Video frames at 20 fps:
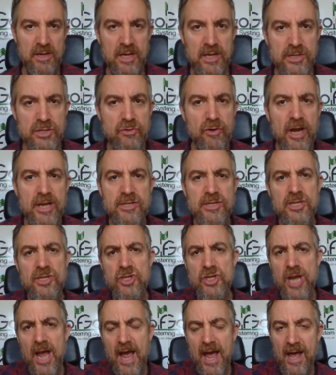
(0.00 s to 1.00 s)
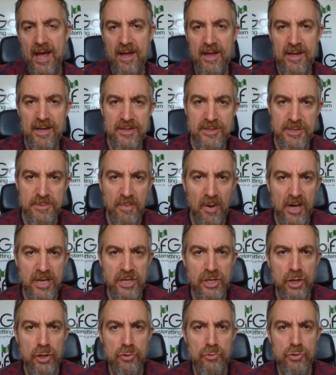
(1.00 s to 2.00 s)
It's great to chat to my
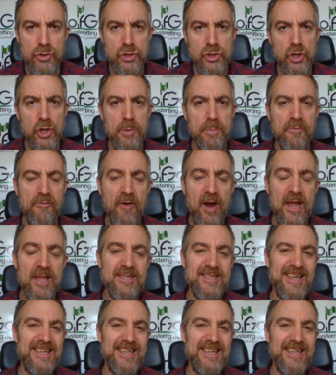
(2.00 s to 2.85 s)
YouTube friends.